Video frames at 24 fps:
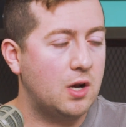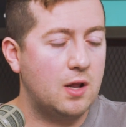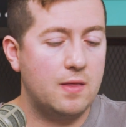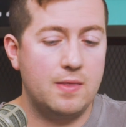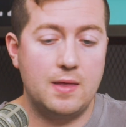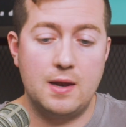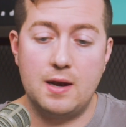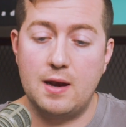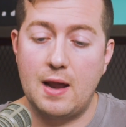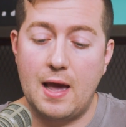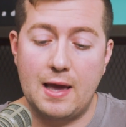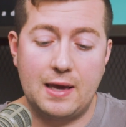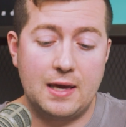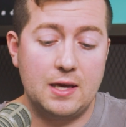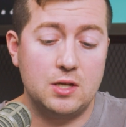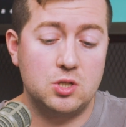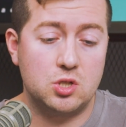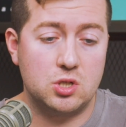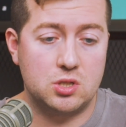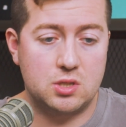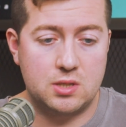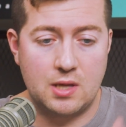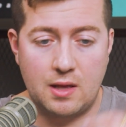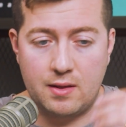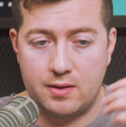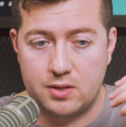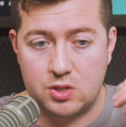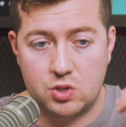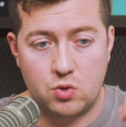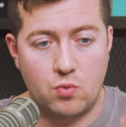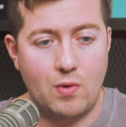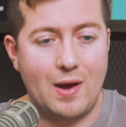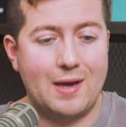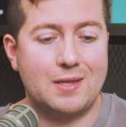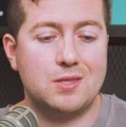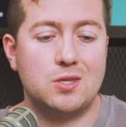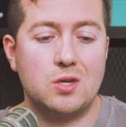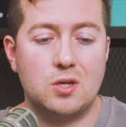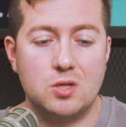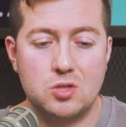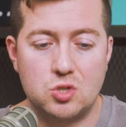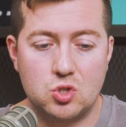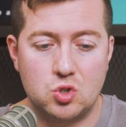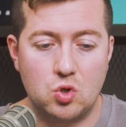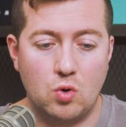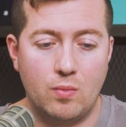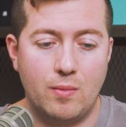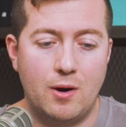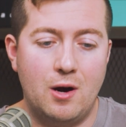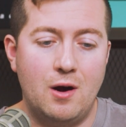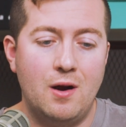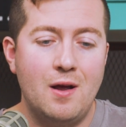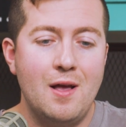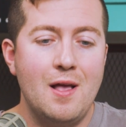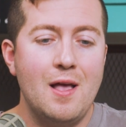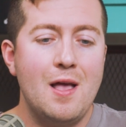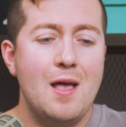and then Nike just selling direct-to-consumer.